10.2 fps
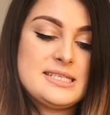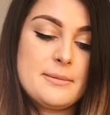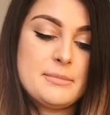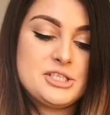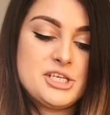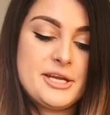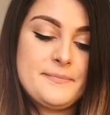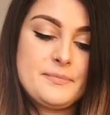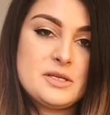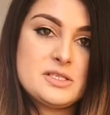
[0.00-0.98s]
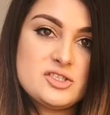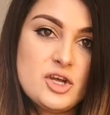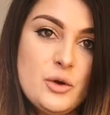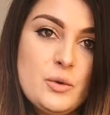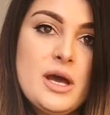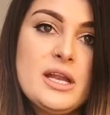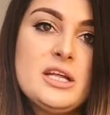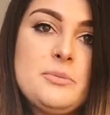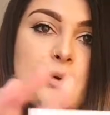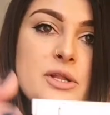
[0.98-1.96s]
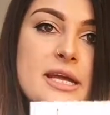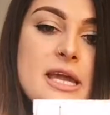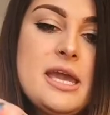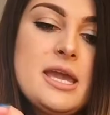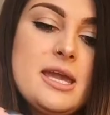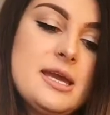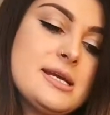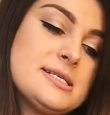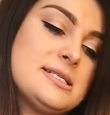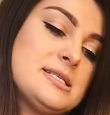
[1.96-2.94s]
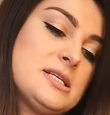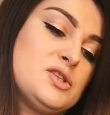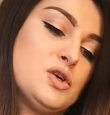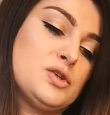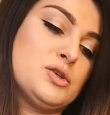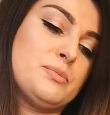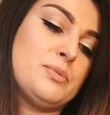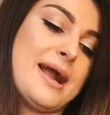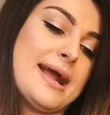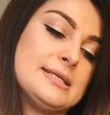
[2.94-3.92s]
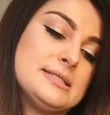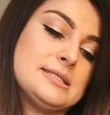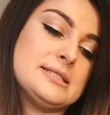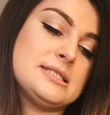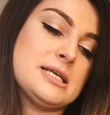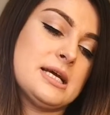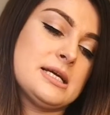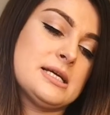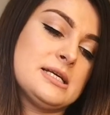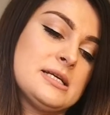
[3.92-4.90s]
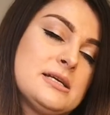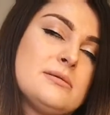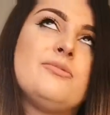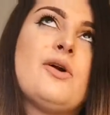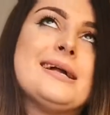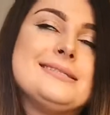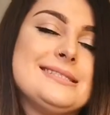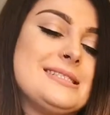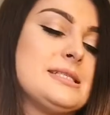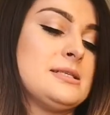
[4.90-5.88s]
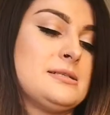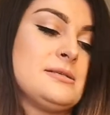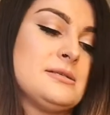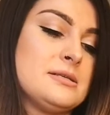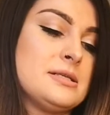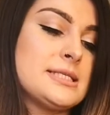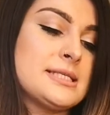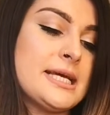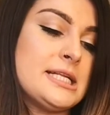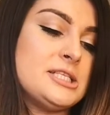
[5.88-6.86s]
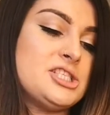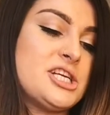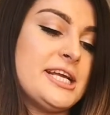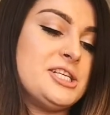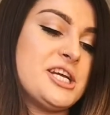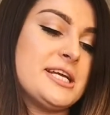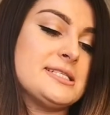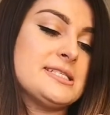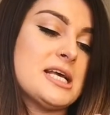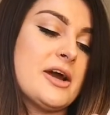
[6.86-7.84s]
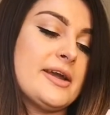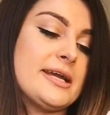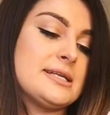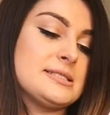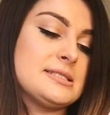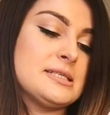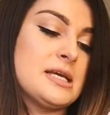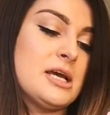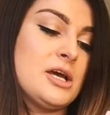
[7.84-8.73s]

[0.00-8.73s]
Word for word: damage it. So another product is Dr. Brandt, Brandt, Skin Changing Science,